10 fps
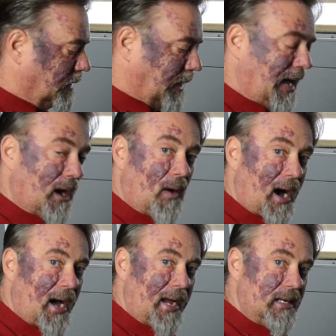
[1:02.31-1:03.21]
How
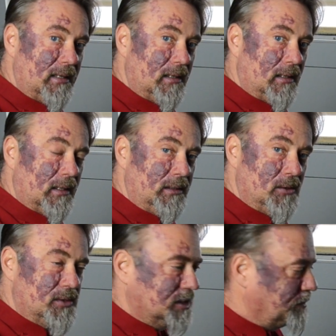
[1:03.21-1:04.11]
I
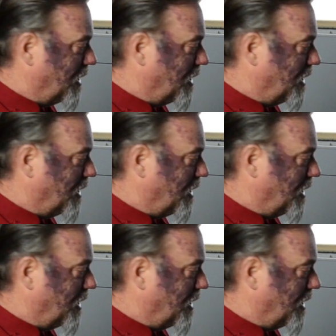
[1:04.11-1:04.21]
use this,